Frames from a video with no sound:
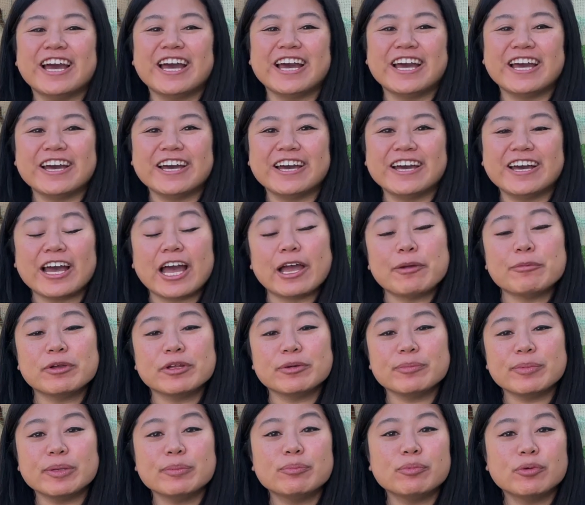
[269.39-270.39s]
I'm going
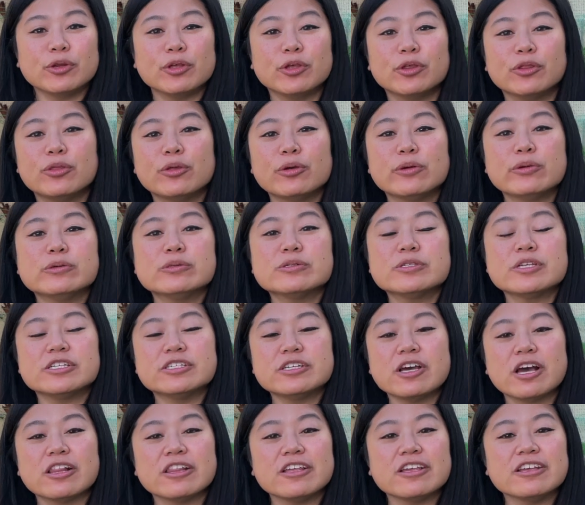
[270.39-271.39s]
to be putting those
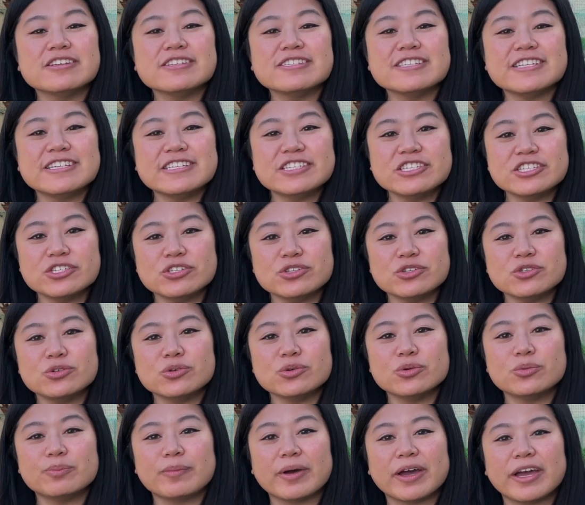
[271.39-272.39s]
dahlias into